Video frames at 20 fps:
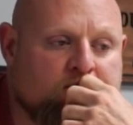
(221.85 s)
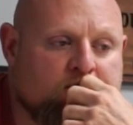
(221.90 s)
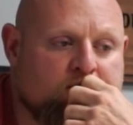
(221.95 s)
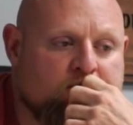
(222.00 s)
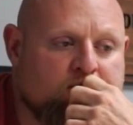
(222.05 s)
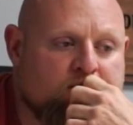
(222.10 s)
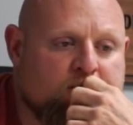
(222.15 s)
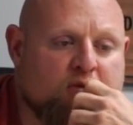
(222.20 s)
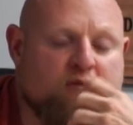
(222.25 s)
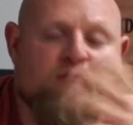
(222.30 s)

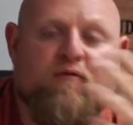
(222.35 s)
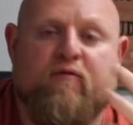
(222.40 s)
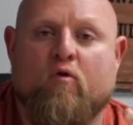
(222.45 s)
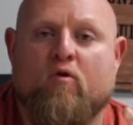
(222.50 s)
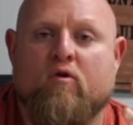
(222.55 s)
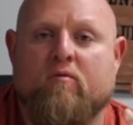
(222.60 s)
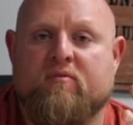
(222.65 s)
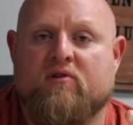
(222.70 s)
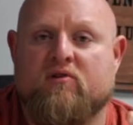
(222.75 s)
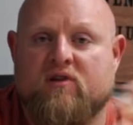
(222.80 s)

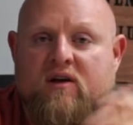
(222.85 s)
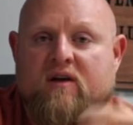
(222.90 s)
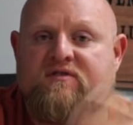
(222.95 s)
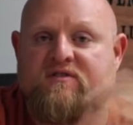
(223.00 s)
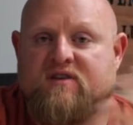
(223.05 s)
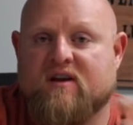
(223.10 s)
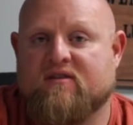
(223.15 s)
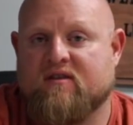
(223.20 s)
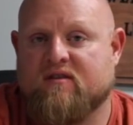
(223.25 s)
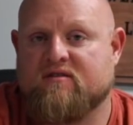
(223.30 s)
perform the lifts
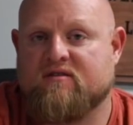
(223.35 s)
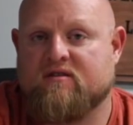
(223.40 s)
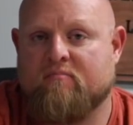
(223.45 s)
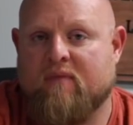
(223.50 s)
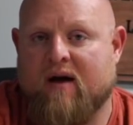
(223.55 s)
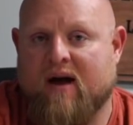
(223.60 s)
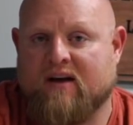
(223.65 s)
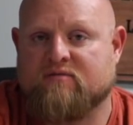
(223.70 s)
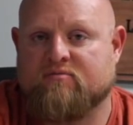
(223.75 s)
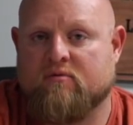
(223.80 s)
at the
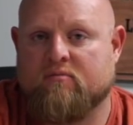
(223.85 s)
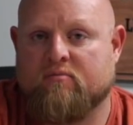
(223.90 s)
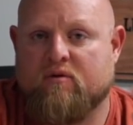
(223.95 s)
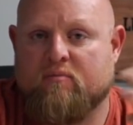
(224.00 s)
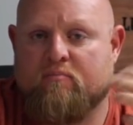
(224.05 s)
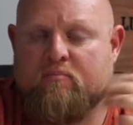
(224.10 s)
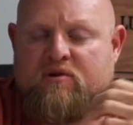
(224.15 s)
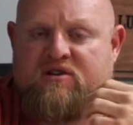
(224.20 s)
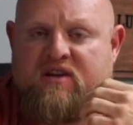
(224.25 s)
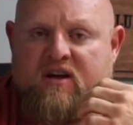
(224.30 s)
maximum
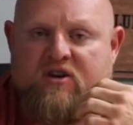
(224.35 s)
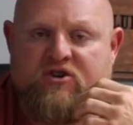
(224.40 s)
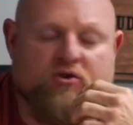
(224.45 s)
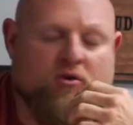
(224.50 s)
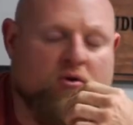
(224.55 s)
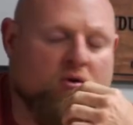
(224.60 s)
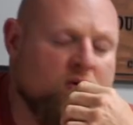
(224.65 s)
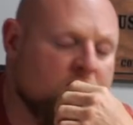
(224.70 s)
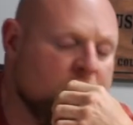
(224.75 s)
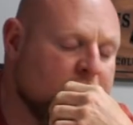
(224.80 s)
potential.
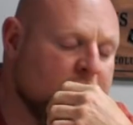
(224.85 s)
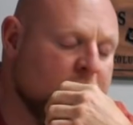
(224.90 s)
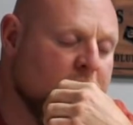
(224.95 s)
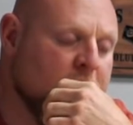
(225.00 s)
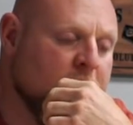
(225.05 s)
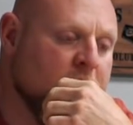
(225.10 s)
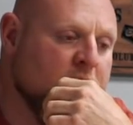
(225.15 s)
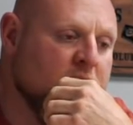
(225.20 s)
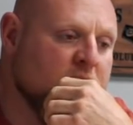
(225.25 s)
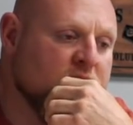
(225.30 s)

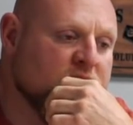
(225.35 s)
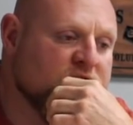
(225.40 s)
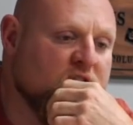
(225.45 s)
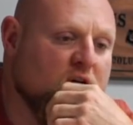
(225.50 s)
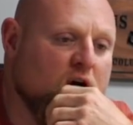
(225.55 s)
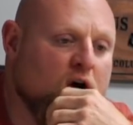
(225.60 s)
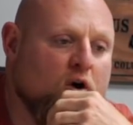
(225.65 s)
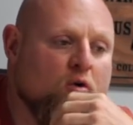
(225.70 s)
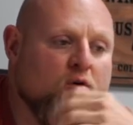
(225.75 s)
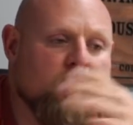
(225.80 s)

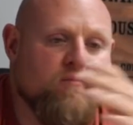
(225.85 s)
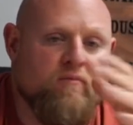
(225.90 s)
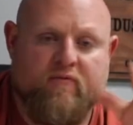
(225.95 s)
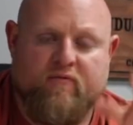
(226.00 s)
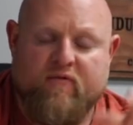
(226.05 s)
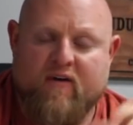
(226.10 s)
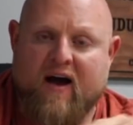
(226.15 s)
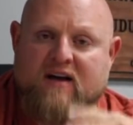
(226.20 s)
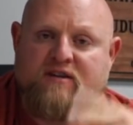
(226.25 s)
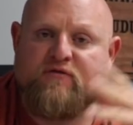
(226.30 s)
So
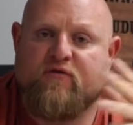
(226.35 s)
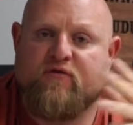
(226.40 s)
fast